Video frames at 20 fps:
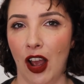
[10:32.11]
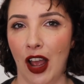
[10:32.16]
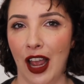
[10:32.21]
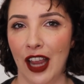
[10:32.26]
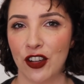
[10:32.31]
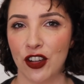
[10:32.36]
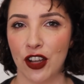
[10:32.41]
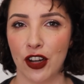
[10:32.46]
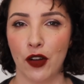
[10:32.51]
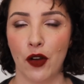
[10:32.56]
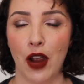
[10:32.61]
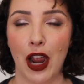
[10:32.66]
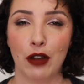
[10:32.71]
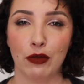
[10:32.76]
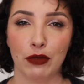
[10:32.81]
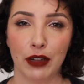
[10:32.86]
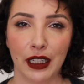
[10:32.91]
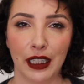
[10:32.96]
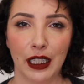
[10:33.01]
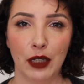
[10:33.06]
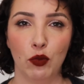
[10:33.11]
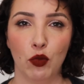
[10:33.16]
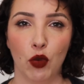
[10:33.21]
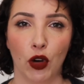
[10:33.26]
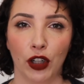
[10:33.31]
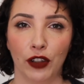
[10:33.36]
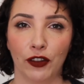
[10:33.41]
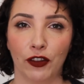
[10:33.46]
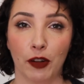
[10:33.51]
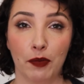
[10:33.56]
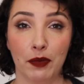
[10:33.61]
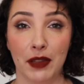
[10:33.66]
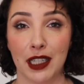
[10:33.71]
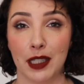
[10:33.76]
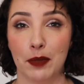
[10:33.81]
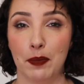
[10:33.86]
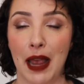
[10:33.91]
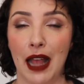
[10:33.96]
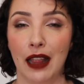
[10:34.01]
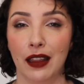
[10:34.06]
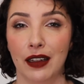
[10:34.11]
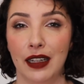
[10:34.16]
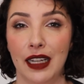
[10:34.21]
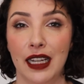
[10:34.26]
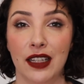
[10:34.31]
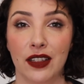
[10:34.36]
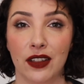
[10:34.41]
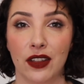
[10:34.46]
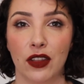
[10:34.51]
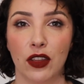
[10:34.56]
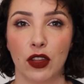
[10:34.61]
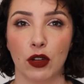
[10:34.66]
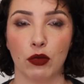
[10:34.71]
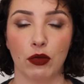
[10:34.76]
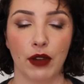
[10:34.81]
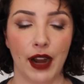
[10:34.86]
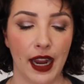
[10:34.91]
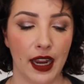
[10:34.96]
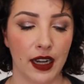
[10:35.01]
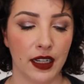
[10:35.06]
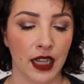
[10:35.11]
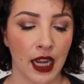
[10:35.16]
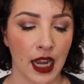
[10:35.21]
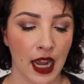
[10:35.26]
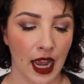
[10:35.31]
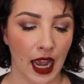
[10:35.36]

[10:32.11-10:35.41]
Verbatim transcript: eyeshadow I really want from this palette is the red.